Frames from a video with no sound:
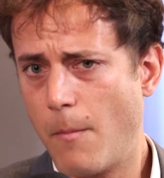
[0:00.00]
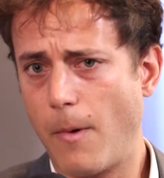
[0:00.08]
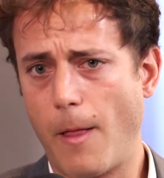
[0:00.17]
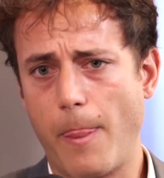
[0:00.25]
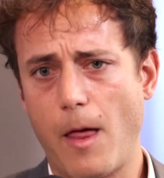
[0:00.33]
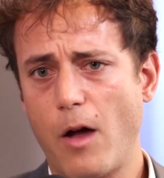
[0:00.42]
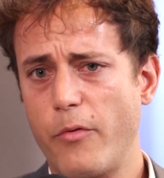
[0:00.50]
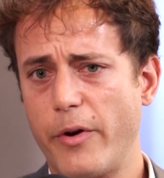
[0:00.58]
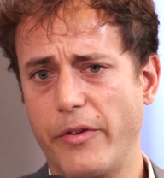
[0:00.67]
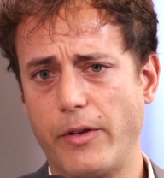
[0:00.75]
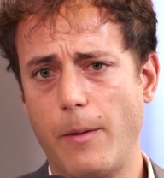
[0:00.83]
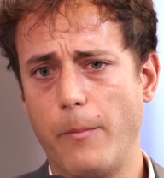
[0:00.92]
But now, for
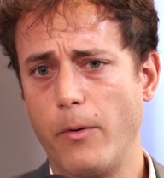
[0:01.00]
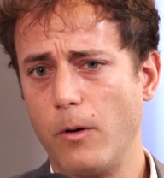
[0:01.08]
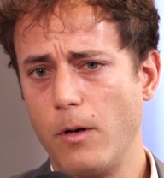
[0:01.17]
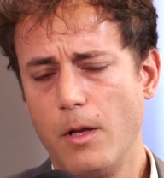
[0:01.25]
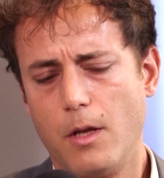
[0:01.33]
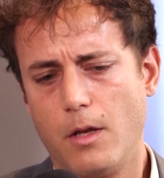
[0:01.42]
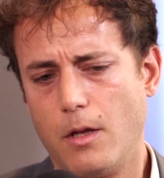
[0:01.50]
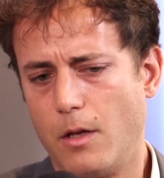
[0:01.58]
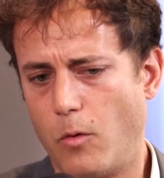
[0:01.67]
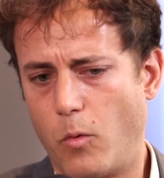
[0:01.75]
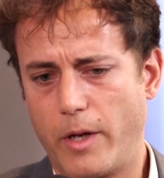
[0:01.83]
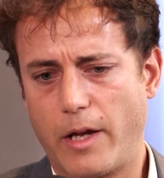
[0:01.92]
example
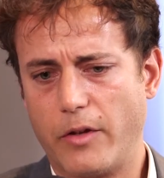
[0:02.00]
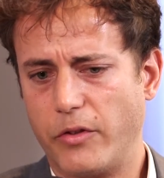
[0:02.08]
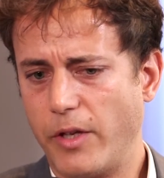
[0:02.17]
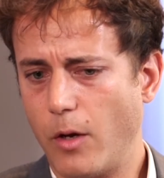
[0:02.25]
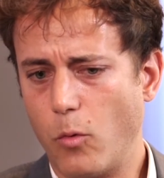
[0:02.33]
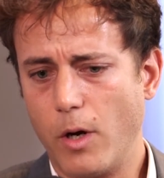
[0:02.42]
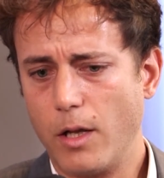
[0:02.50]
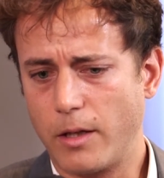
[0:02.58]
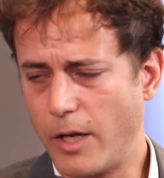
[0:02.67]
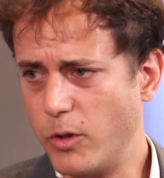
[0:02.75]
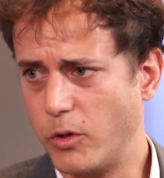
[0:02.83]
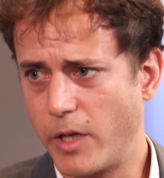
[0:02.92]
we can say, well,
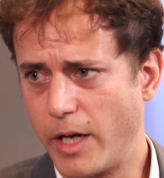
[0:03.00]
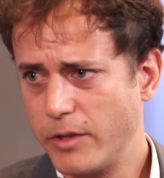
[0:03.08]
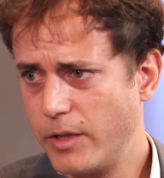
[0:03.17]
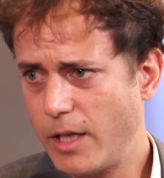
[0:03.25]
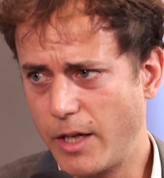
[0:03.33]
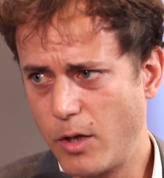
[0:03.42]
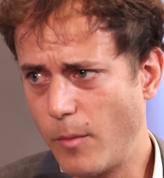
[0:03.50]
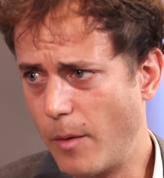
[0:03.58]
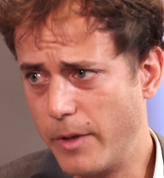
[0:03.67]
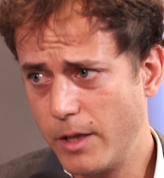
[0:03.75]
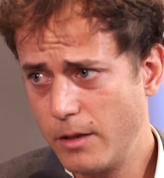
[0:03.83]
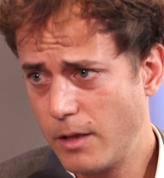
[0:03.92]
can you trust in a
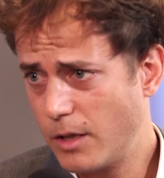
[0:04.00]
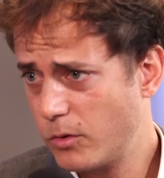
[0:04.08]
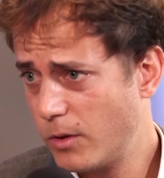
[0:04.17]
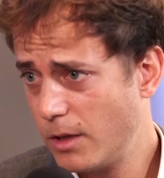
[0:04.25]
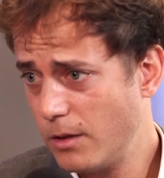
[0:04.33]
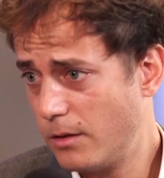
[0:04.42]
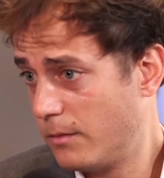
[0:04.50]
human being as no. well?